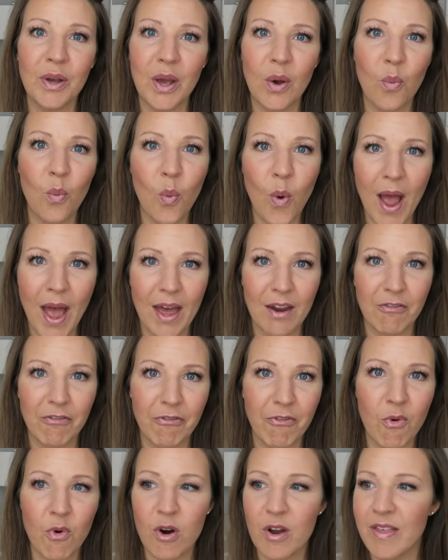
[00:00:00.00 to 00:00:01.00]
get wet
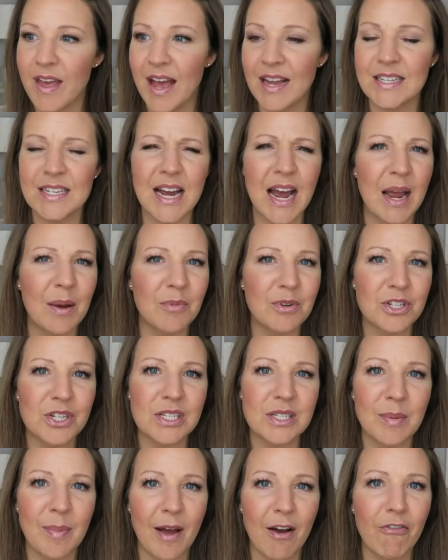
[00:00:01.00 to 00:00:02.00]
for that time, which
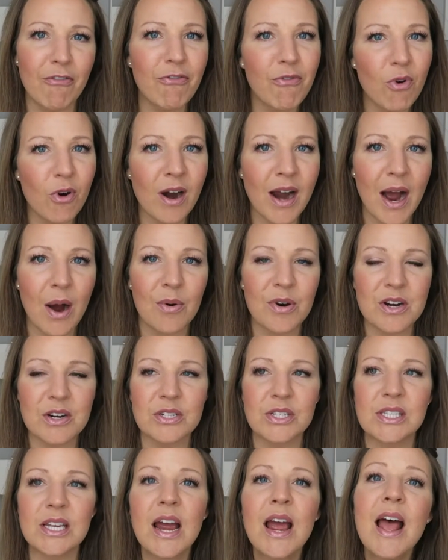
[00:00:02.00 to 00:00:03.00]
is about 4
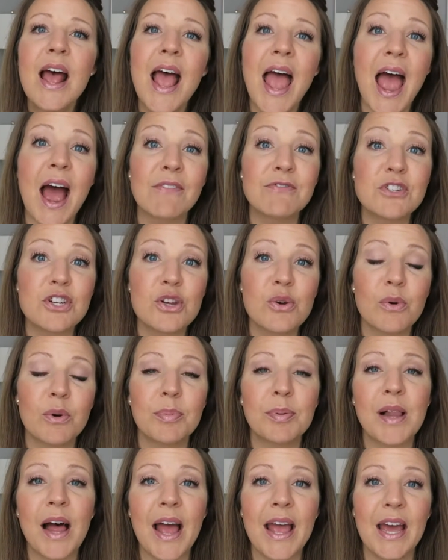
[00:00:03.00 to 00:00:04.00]
hours after you
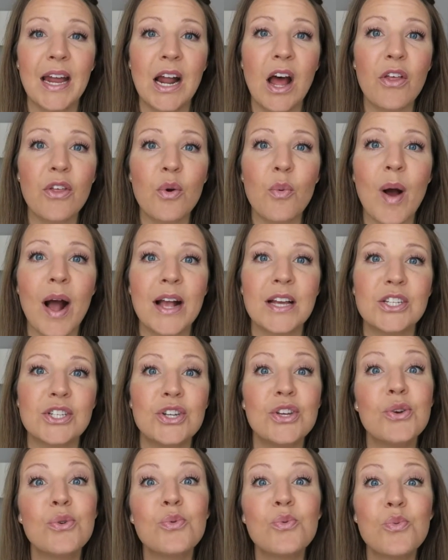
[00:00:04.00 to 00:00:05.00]
apply it. Otherwise,
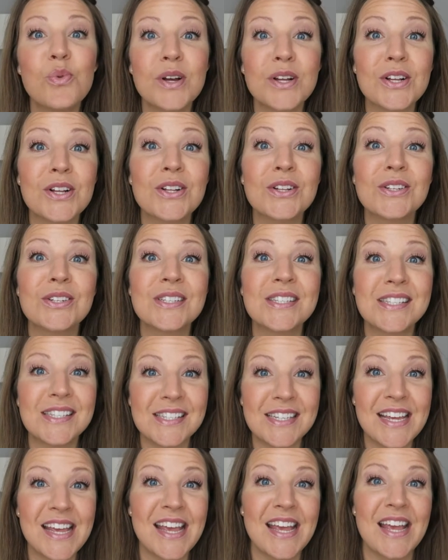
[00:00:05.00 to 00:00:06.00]
you will
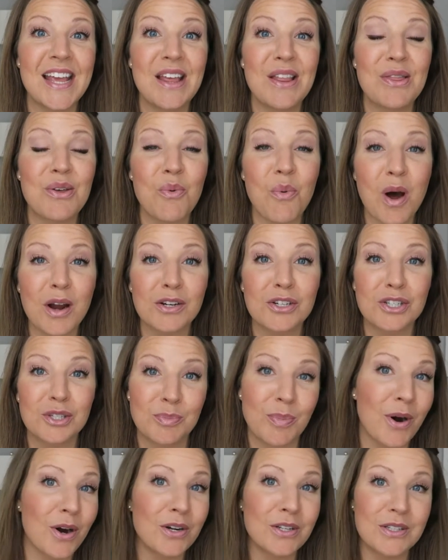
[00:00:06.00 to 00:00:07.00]
see the water
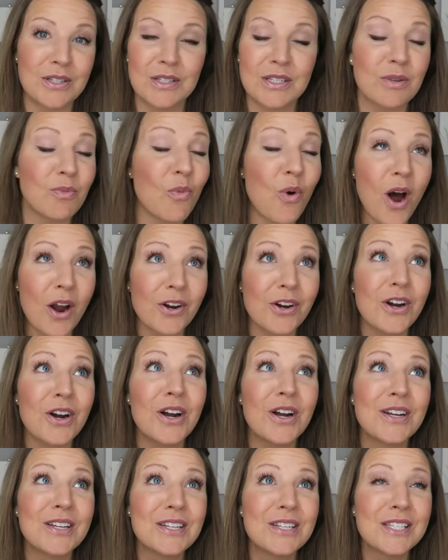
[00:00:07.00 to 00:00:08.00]

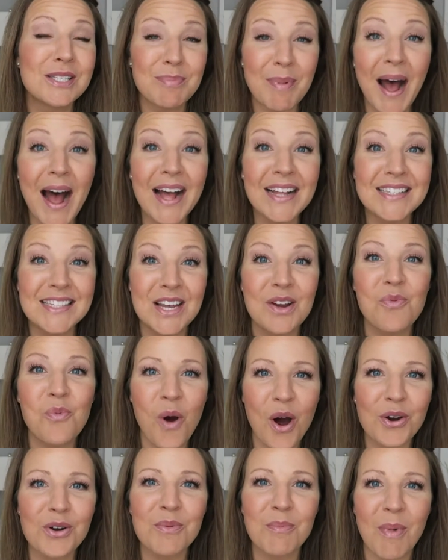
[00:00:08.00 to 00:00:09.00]
spots and
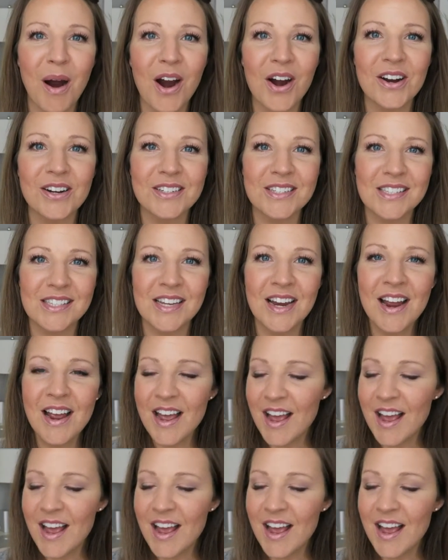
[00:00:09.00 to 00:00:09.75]
water marks